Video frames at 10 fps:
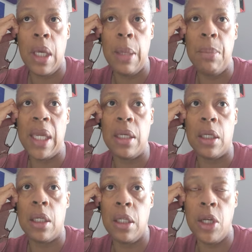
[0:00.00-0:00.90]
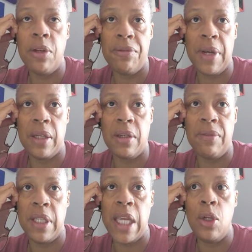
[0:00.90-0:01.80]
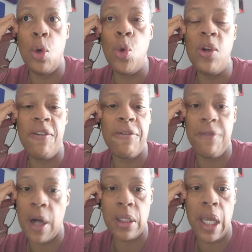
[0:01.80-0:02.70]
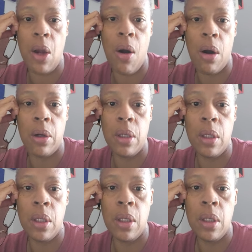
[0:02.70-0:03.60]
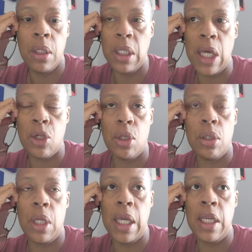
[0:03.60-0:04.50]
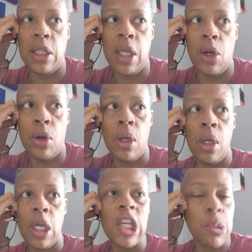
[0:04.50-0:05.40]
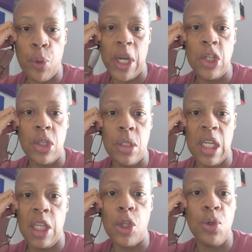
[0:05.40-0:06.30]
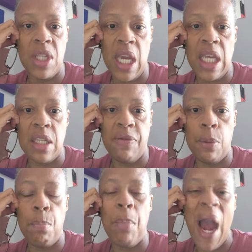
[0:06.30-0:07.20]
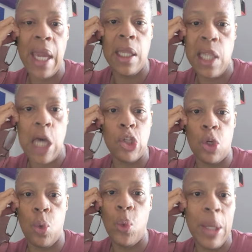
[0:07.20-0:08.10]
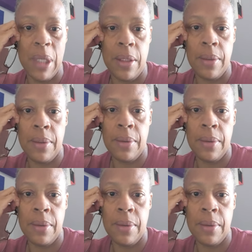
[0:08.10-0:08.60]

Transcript: and making it clear and effective that they know who the fuck they are. They get their inspirations and enthusiasm from biological women.